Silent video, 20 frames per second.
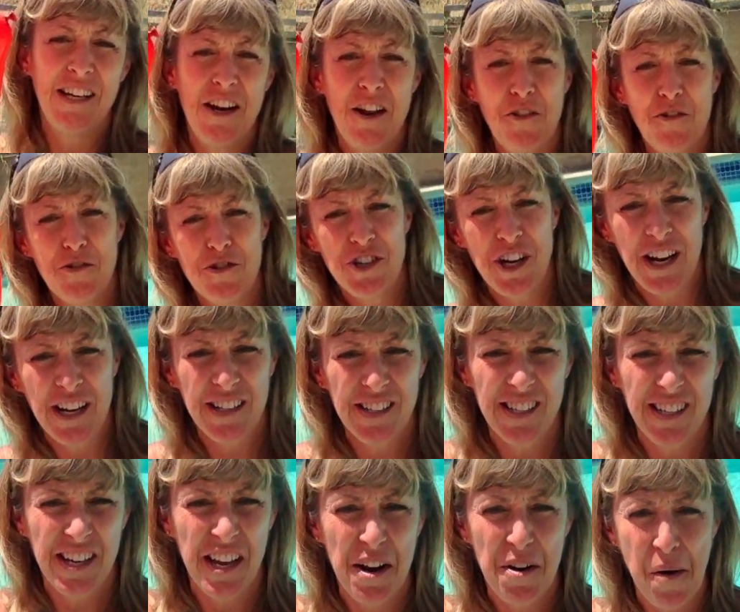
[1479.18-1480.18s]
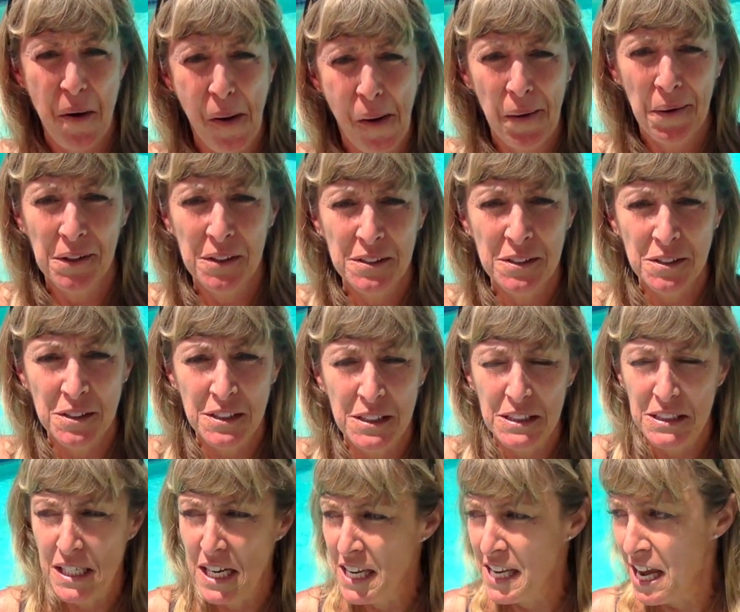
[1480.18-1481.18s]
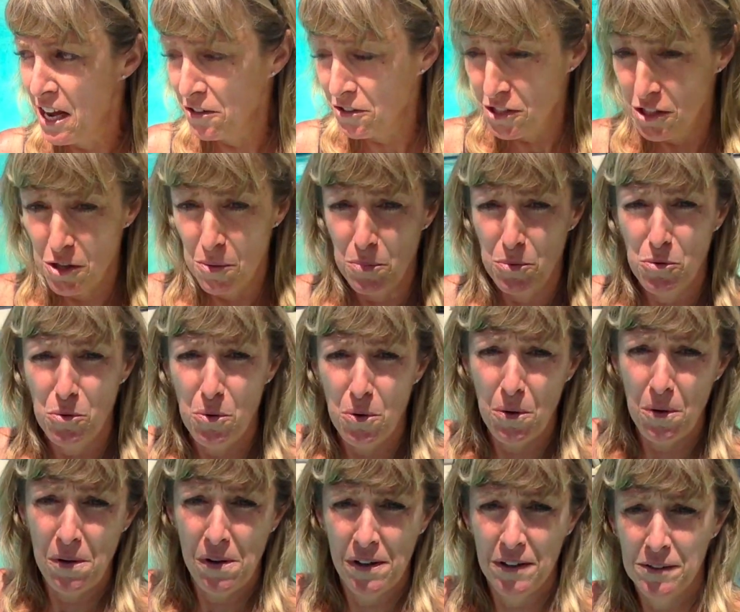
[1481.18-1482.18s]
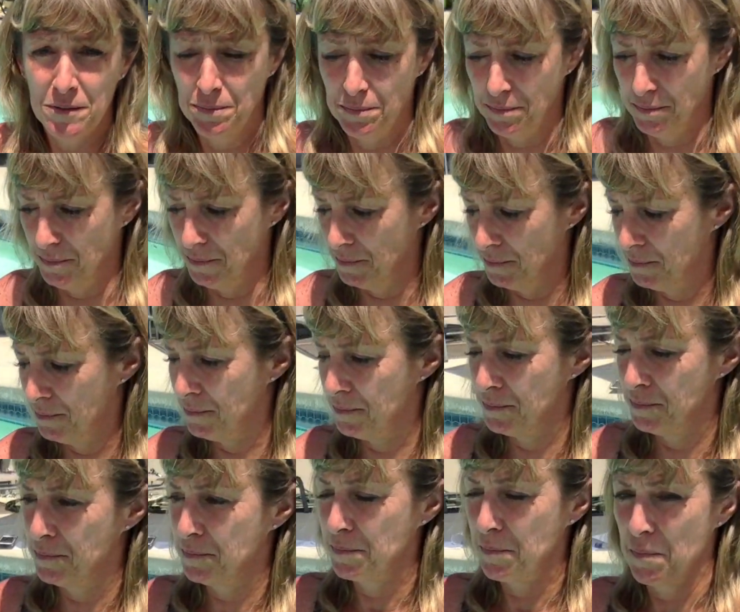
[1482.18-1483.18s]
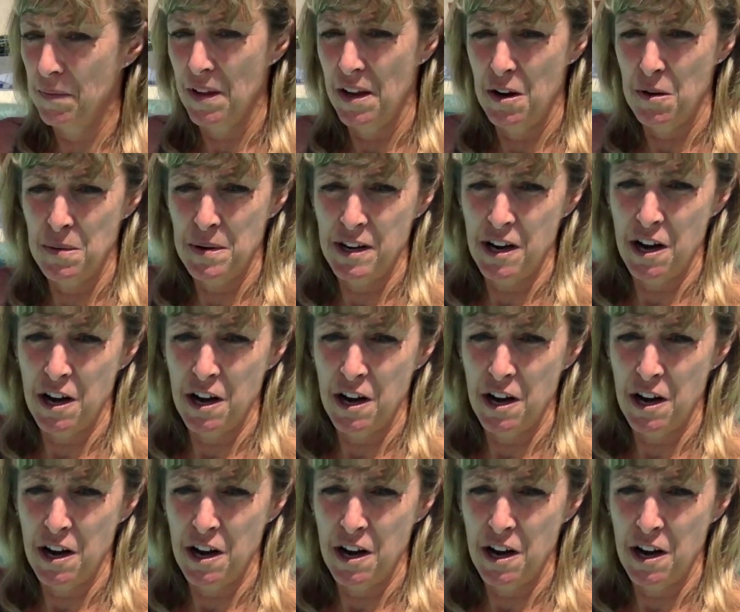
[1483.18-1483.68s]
another chance again. Take you out to the pool. Here we